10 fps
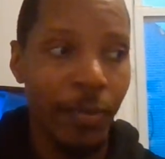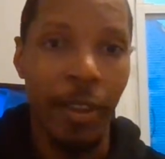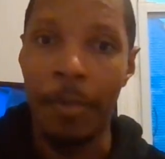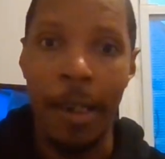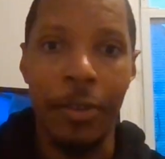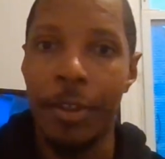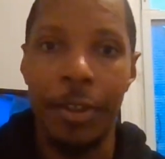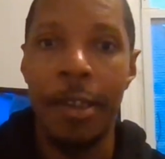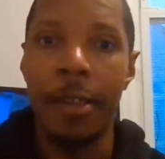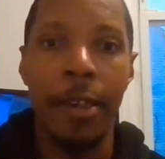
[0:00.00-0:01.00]
Your miles to
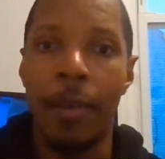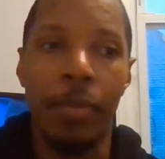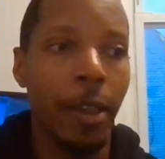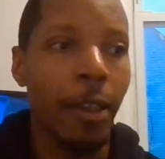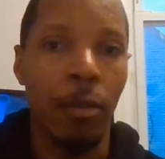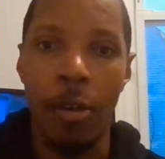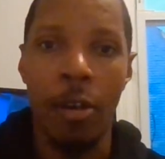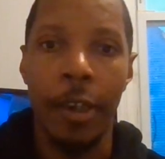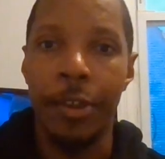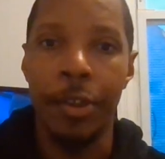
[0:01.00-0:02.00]
sit there and play
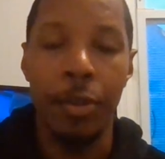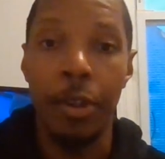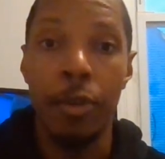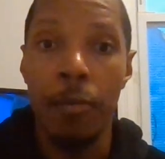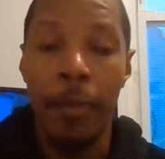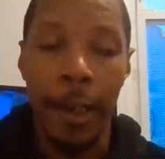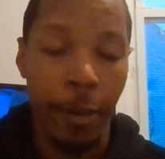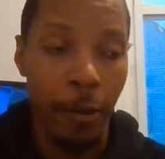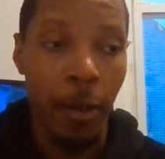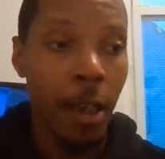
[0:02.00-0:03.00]
along until you can do
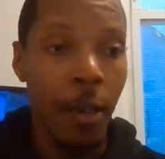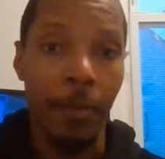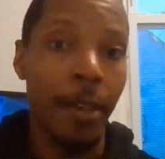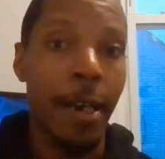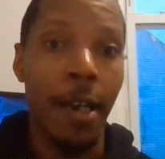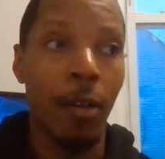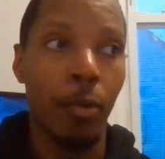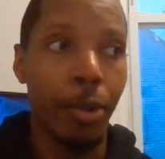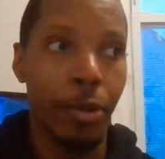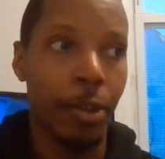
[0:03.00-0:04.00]
better.
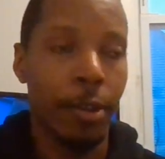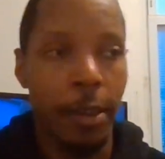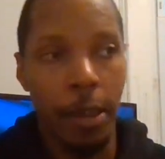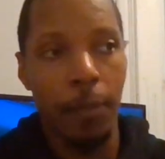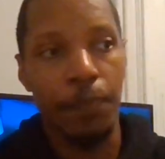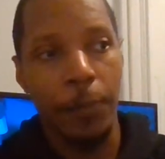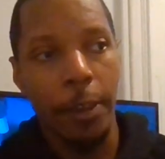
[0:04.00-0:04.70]
Now you're just like, oh,